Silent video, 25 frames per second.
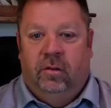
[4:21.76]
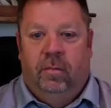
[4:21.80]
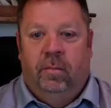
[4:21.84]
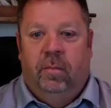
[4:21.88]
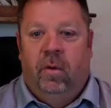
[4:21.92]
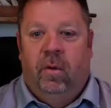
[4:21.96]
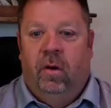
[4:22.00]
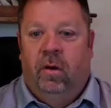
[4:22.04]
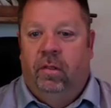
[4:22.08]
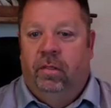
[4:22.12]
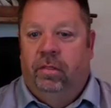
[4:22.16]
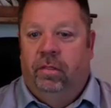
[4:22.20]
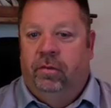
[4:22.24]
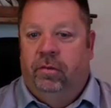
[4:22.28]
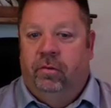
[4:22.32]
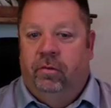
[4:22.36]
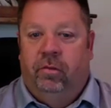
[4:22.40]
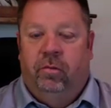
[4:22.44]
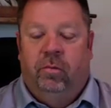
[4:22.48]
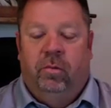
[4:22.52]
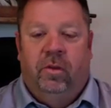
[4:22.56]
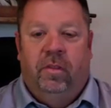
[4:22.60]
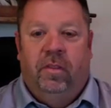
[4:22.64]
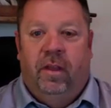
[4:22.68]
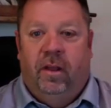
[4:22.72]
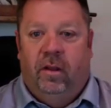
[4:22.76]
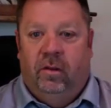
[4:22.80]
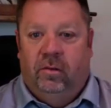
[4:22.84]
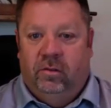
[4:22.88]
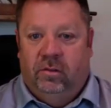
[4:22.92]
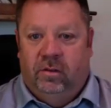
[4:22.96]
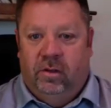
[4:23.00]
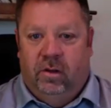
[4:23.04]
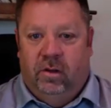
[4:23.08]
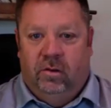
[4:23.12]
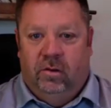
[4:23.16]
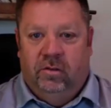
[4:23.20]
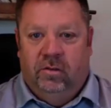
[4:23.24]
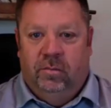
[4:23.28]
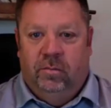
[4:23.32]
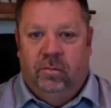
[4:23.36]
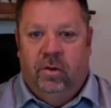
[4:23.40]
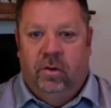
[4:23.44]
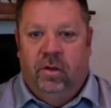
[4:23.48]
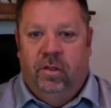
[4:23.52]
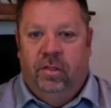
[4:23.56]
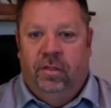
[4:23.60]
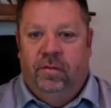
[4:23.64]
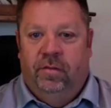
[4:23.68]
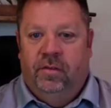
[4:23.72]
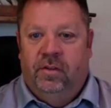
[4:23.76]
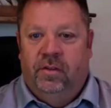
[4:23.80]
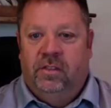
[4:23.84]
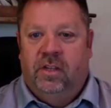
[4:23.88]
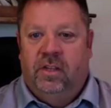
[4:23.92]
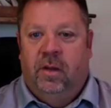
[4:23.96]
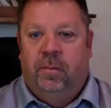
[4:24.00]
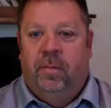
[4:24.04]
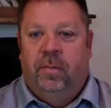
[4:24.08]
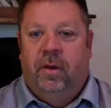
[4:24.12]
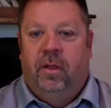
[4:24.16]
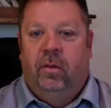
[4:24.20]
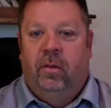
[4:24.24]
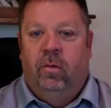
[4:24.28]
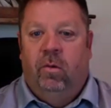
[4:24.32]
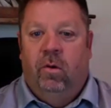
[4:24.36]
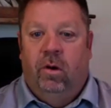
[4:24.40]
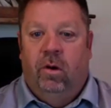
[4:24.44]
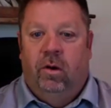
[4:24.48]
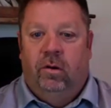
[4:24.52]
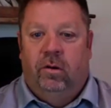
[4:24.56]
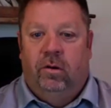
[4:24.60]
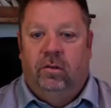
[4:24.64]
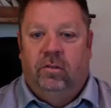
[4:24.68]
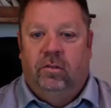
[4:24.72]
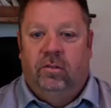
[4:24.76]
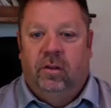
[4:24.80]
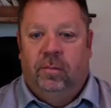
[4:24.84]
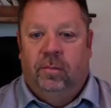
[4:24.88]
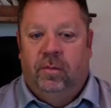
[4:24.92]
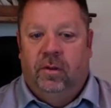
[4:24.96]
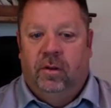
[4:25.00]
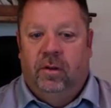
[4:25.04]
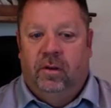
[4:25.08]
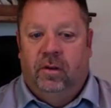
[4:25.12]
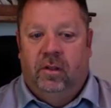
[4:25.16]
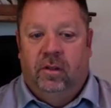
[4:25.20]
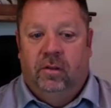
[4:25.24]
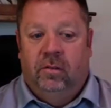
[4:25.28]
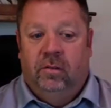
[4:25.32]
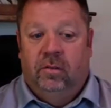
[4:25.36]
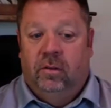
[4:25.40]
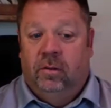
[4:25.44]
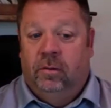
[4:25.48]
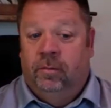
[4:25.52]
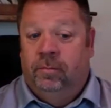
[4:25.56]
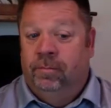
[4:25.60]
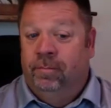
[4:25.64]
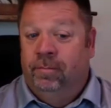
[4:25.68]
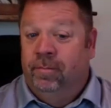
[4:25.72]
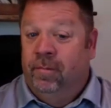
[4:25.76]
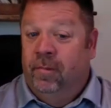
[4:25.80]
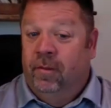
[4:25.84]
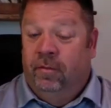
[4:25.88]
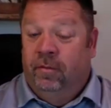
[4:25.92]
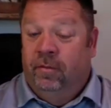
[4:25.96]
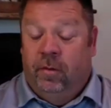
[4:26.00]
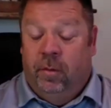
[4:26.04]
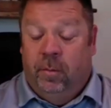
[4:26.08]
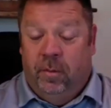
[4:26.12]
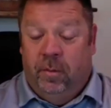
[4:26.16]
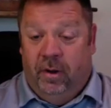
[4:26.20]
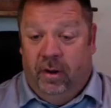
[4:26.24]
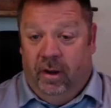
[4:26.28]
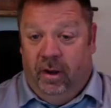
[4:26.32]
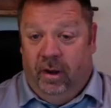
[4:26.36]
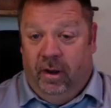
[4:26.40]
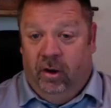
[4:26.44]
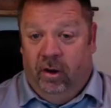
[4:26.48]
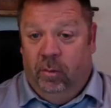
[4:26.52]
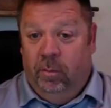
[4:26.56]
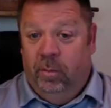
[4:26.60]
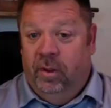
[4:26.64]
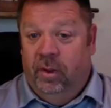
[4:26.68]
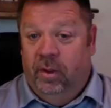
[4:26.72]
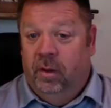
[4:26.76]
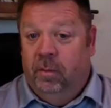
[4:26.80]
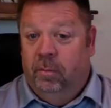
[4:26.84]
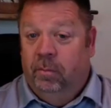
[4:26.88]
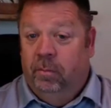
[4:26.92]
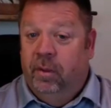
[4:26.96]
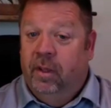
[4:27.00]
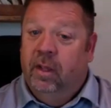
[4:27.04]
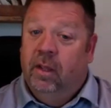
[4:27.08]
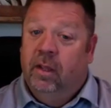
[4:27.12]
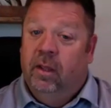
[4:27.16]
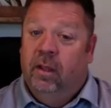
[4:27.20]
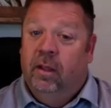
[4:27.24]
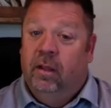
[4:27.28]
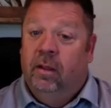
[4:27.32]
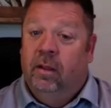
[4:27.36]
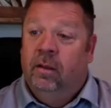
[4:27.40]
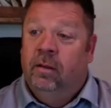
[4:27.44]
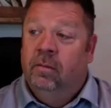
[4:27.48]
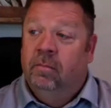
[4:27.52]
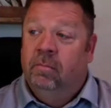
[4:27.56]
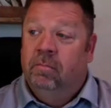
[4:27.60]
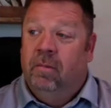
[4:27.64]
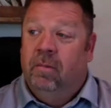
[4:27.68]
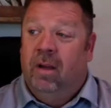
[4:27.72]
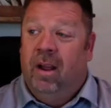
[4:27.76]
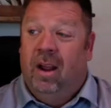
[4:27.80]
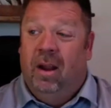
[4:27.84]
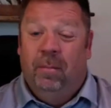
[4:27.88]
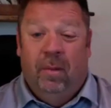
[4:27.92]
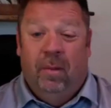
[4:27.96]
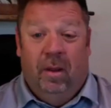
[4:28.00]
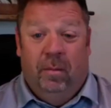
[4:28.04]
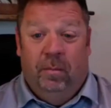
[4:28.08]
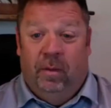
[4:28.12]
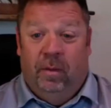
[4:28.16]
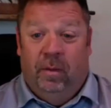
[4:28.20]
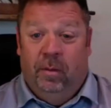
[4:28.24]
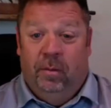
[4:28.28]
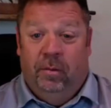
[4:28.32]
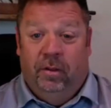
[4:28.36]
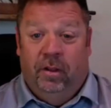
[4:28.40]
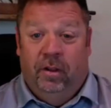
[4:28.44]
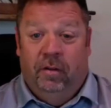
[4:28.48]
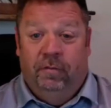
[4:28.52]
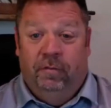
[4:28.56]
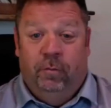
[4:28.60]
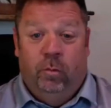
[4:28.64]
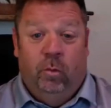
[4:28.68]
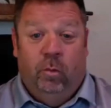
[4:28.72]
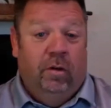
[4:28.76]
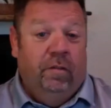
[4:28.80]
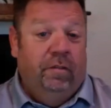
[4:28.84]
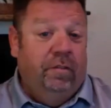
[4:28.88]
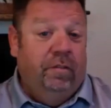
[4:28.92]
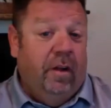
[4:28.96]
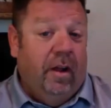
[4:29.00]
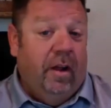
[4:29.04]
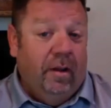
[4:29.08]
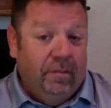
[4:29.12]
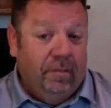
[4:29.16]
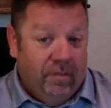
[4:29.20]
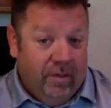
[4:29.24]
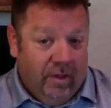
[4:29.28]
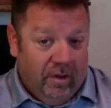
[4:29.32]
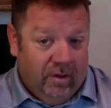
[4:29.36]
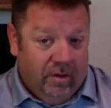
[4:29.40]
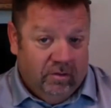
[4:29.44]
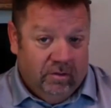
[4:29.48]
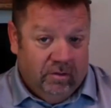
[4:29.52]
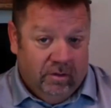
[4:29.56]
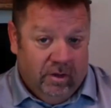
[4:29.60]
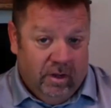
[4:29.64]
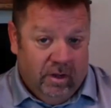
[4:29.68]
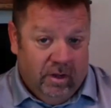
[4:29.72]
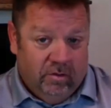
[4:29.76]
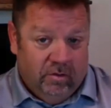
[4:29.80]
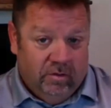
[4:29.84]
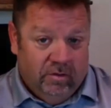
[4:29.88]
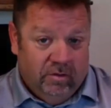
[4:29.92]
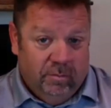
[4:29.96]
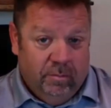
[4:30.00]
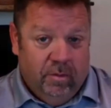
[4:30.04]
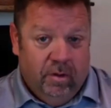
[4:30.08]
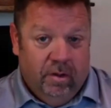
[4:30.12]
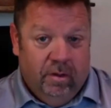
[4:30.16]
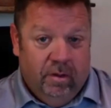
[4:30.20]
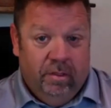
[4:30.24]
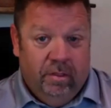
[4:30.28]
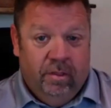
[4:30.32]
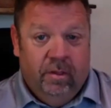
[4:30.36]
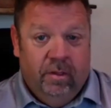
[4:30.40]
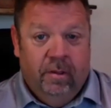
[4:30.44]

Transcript: a month or $3,000 a month if it's out by the water or something decent. From an Airbnb, I might be able to get $4,000 or $5,000 a month.